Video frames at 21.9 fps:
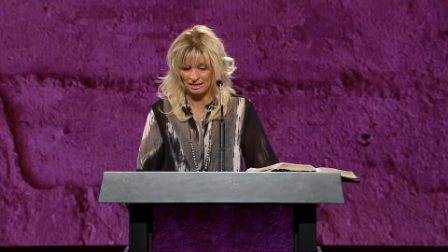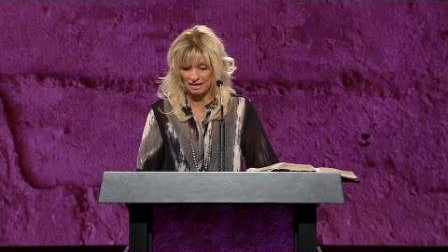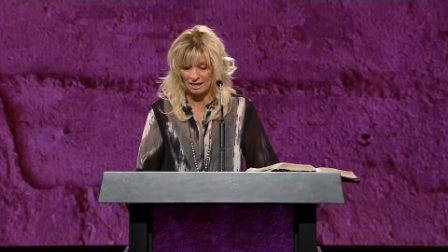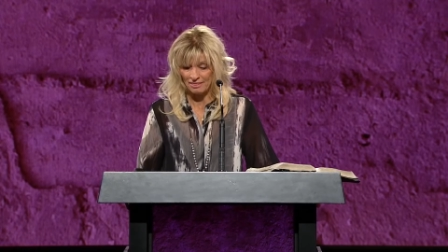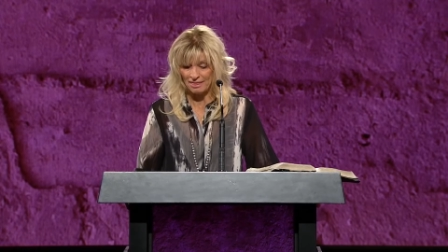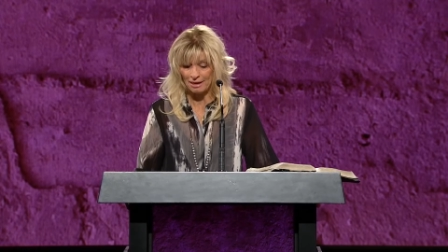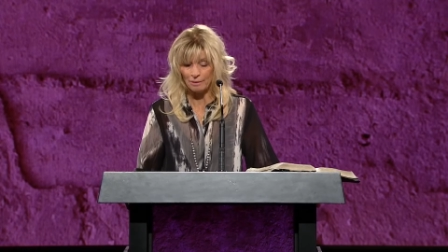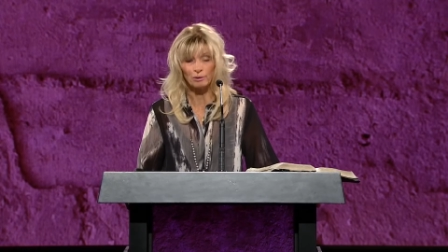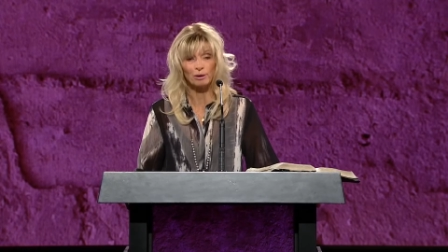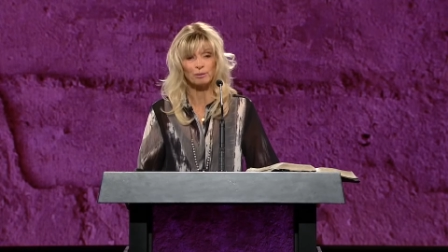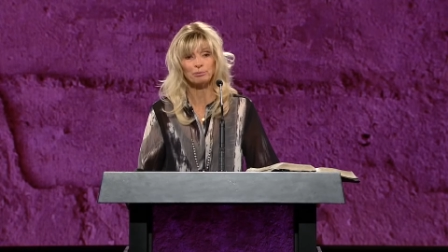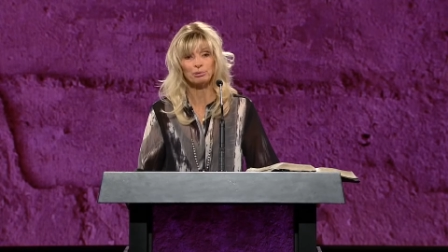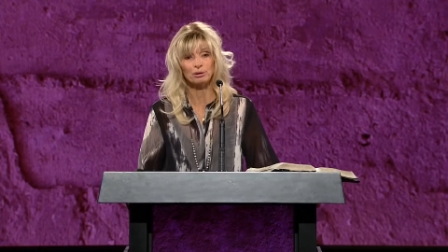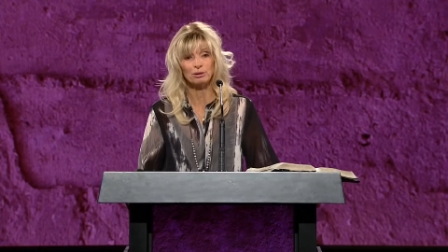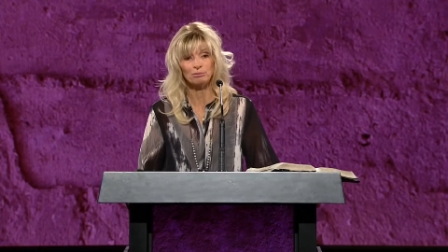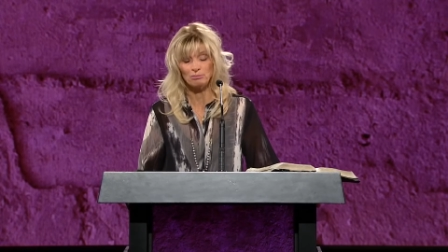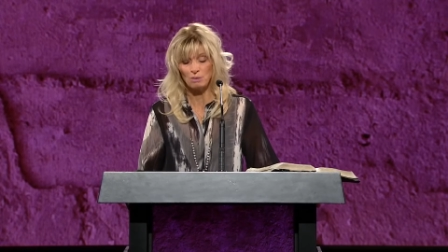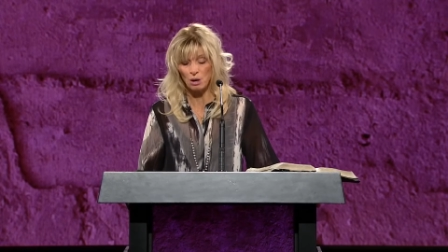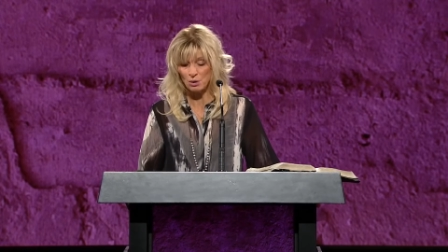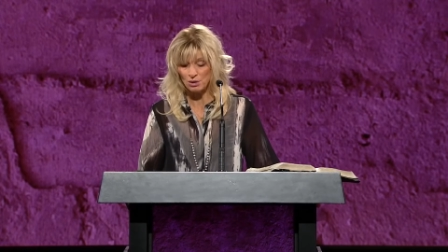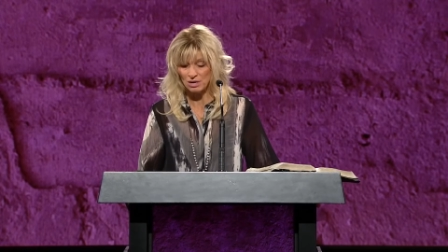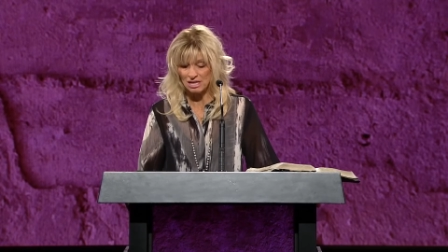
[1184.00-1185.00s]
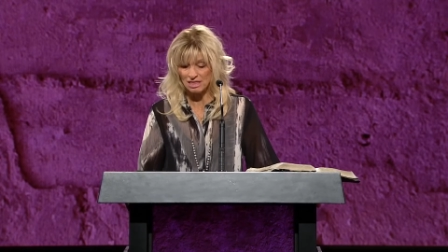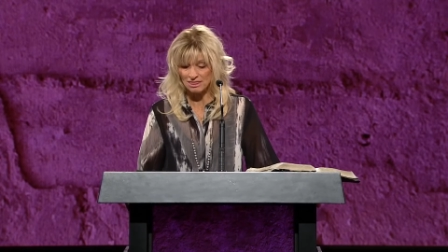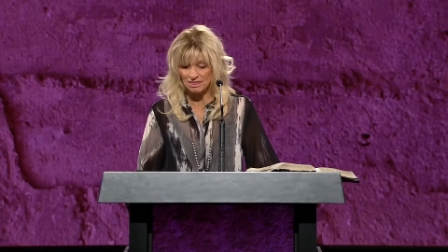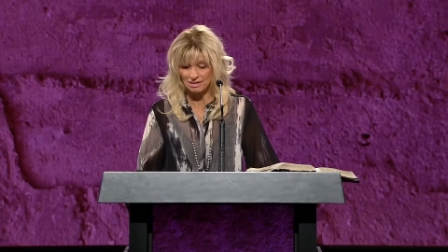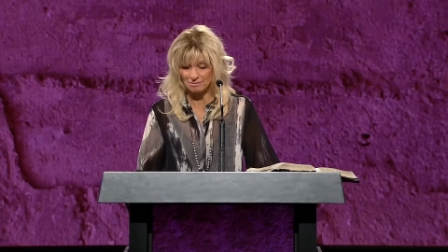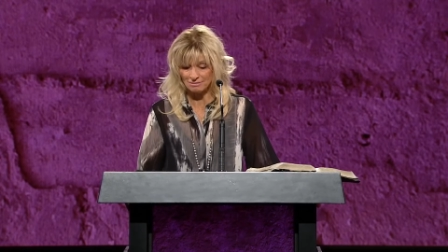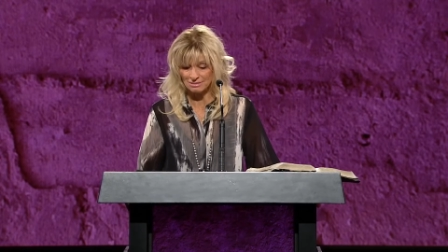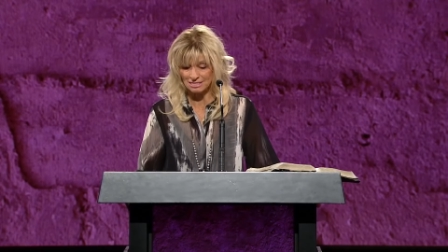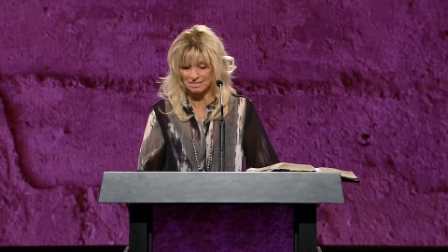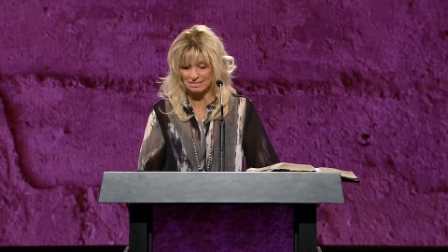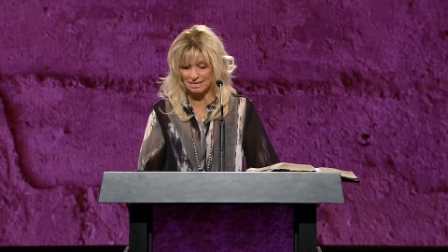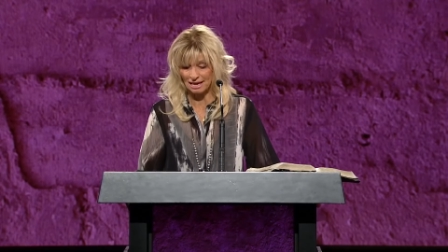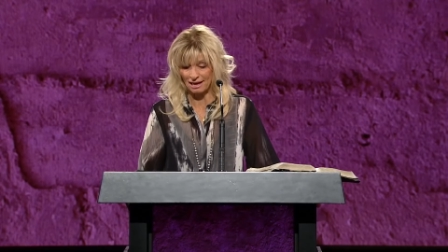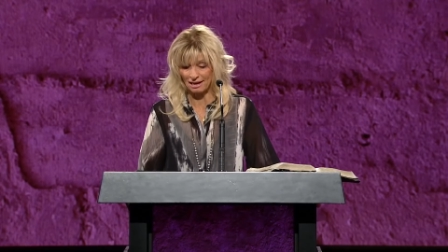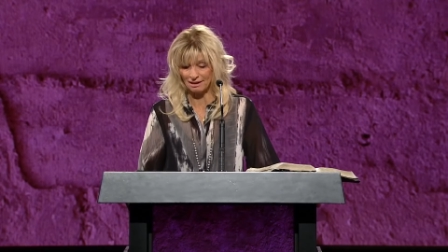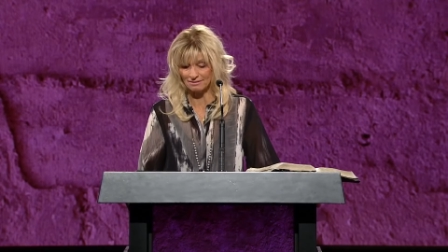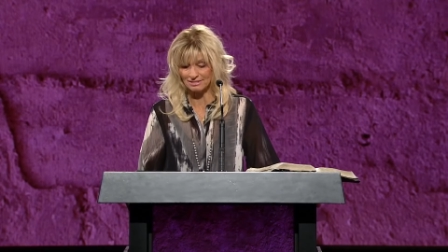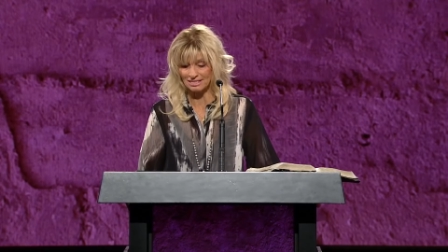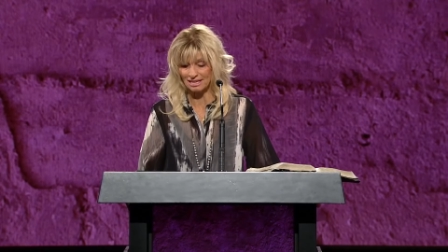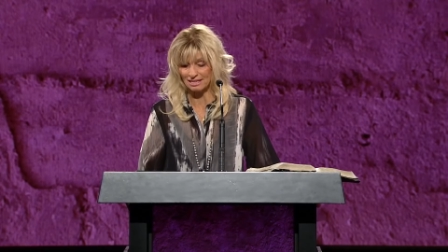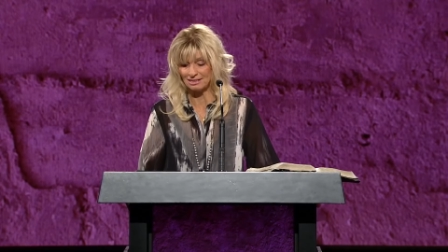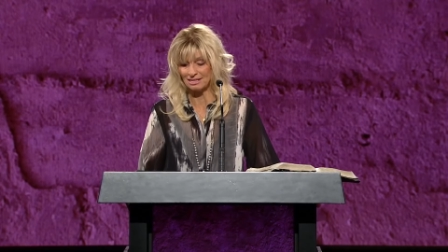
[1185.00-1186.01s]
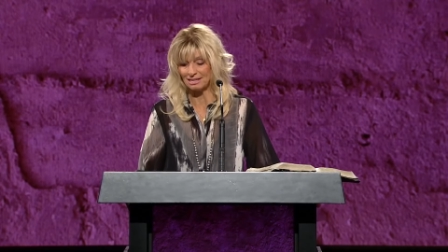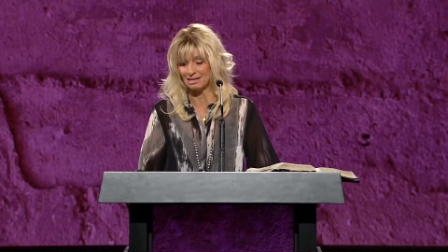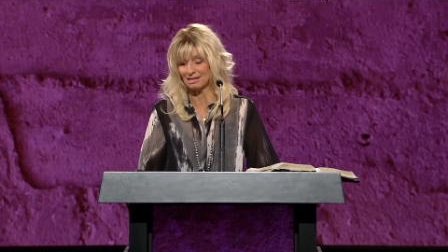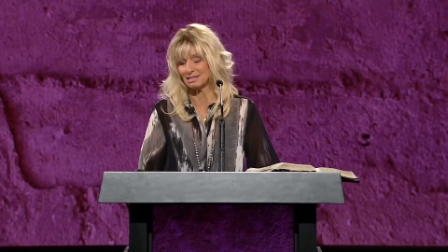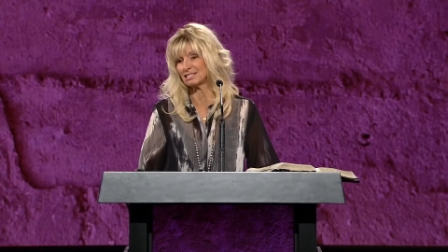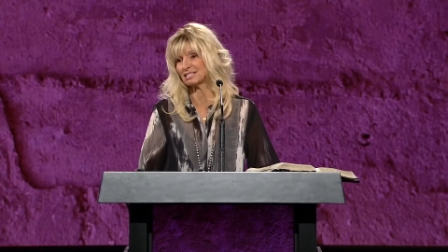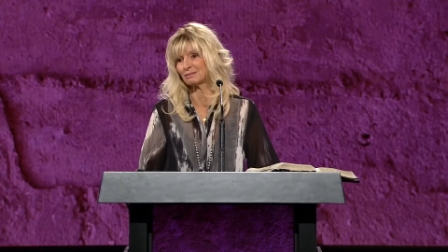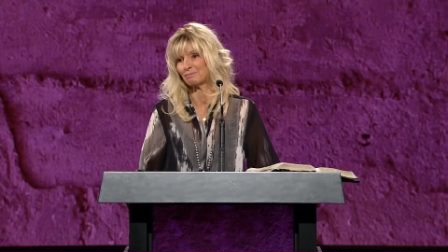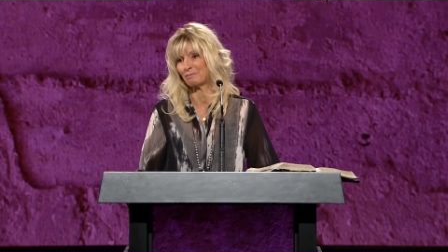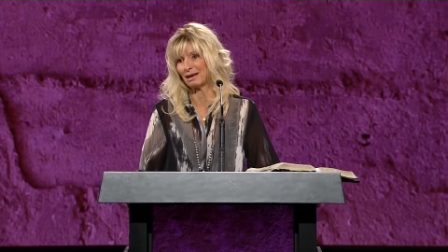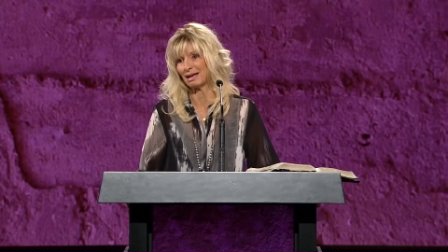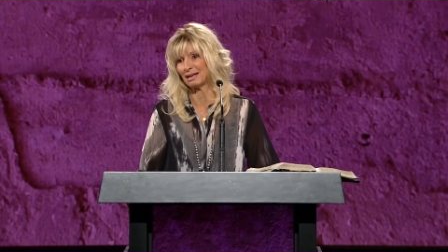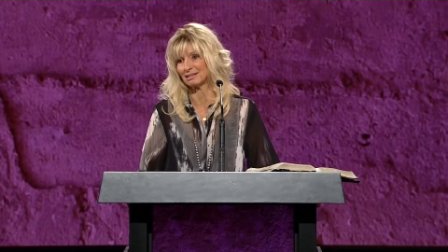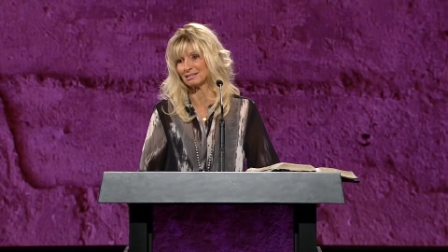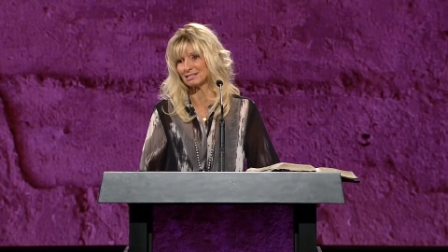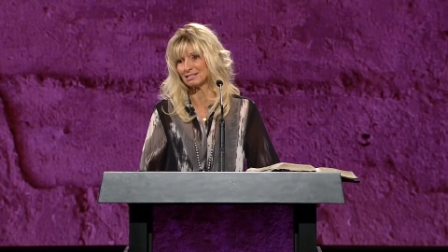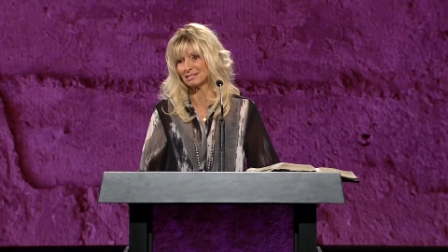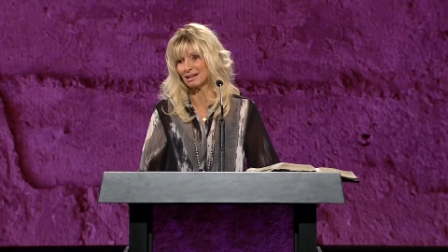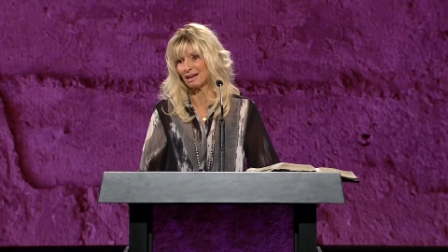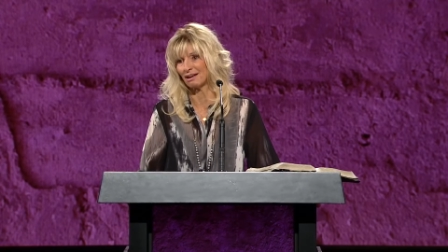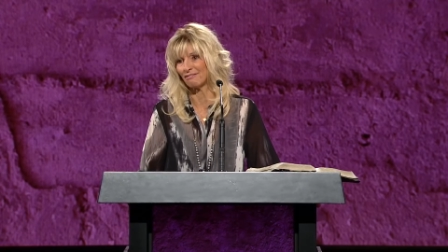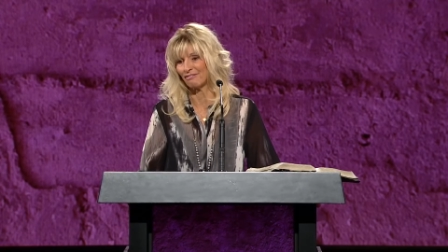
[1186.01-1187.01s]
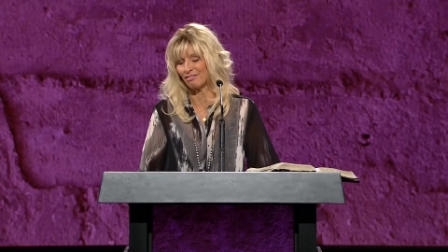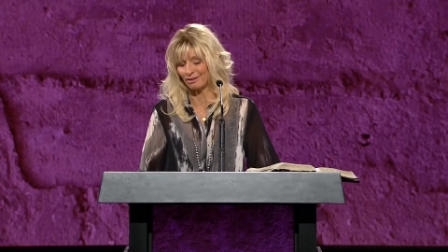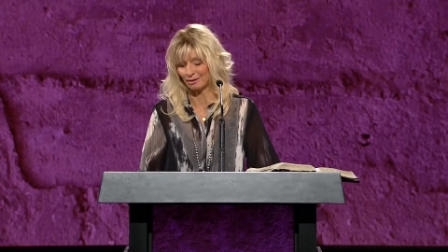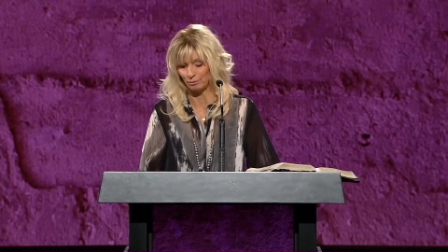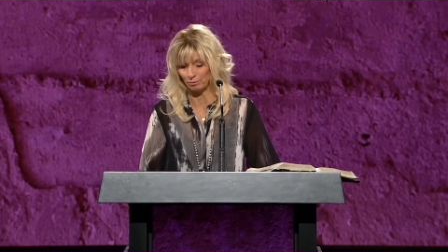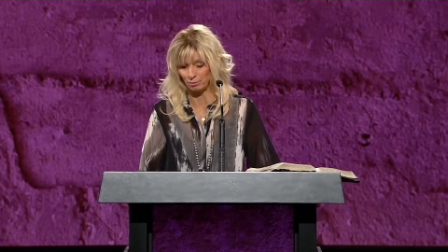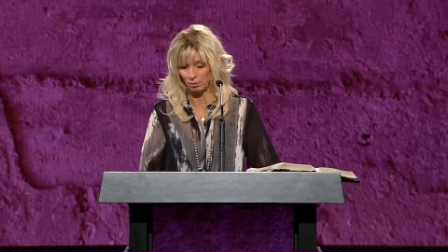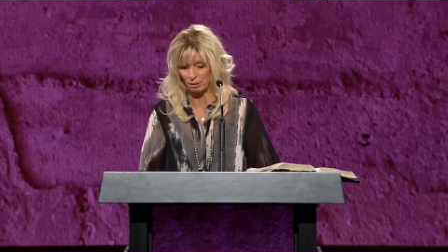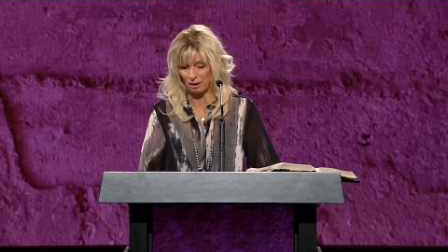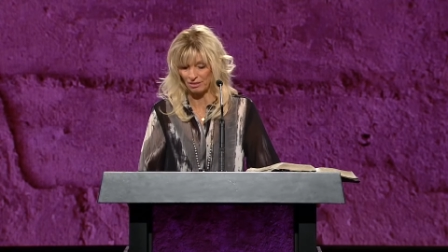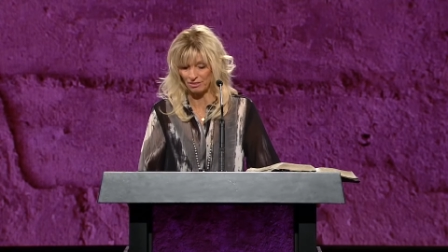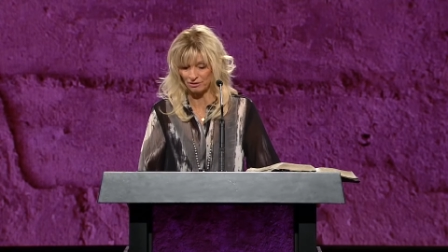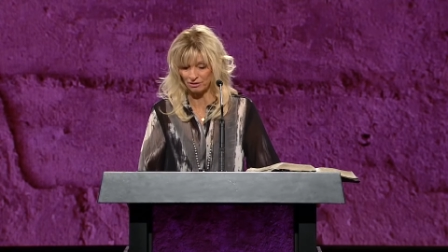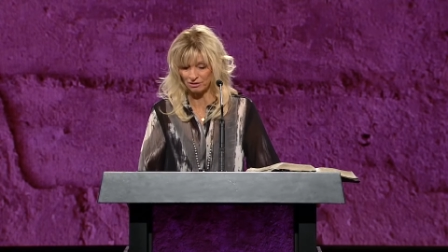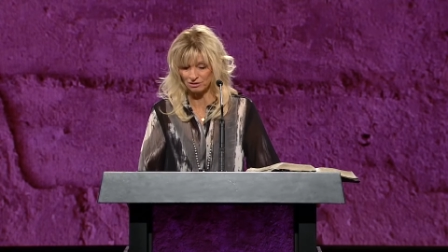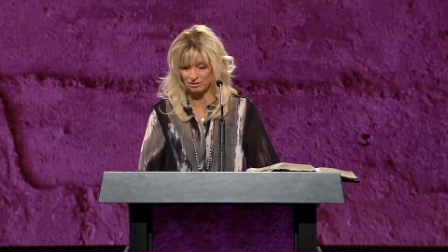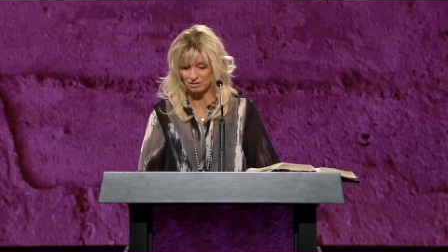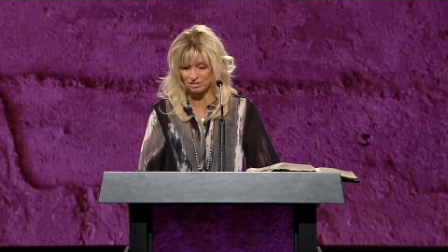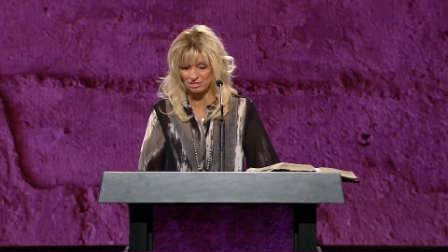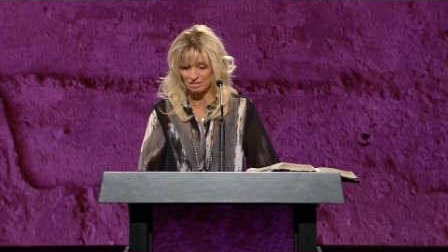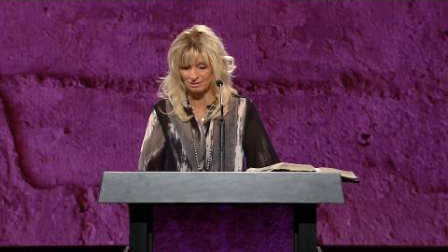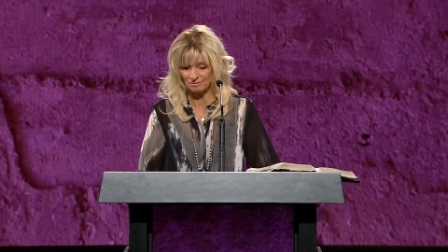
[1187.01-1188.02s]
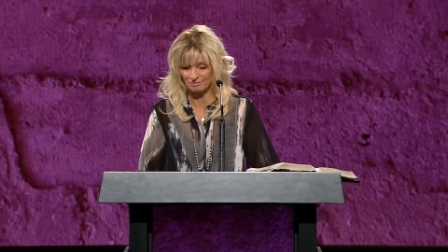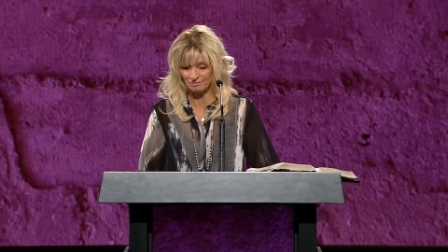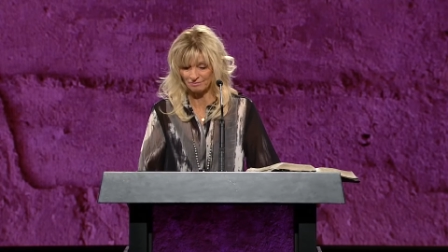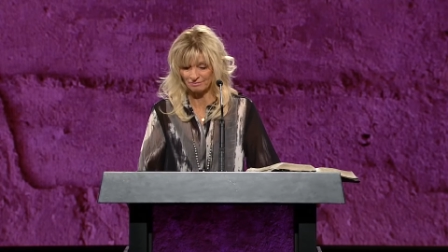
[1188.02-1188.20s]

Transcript: They were promoting themselves at the expense of their brothers.